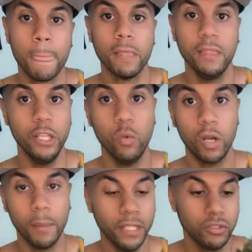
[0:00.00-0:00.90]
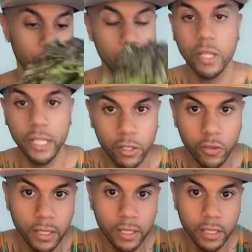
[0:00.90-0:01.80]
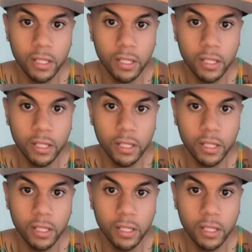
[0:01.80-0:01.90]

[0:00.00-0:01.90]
Then you want to make sure you clean it correctly.